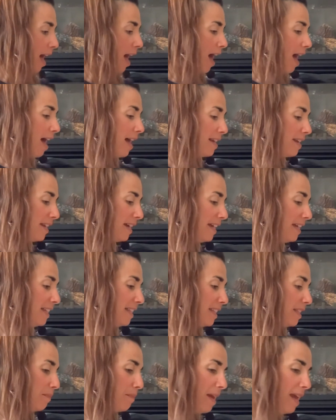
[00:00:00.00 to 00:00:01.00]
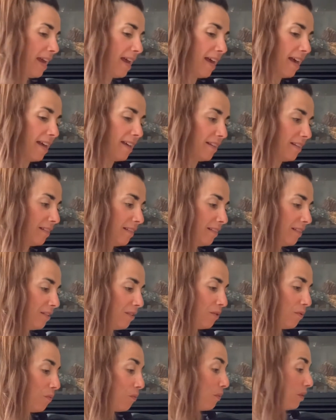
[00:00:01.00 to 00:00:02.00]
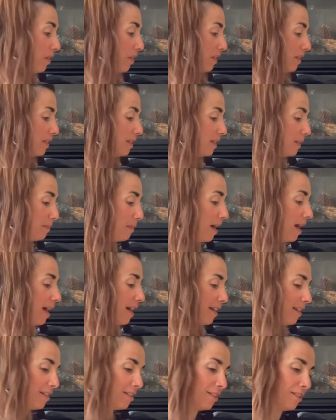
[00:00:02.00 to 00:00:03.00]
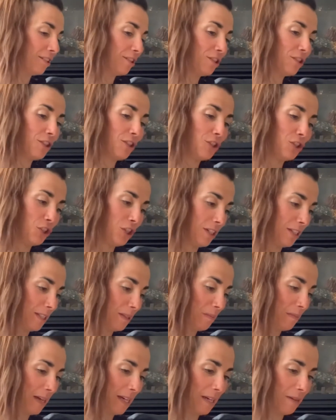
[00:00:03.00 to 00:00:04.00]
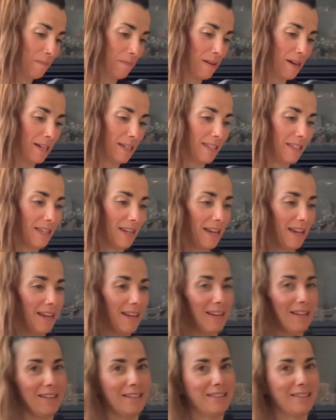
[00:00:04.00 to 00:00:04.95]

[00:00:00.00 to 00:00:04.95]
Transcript: A nice man with a smile just made my day.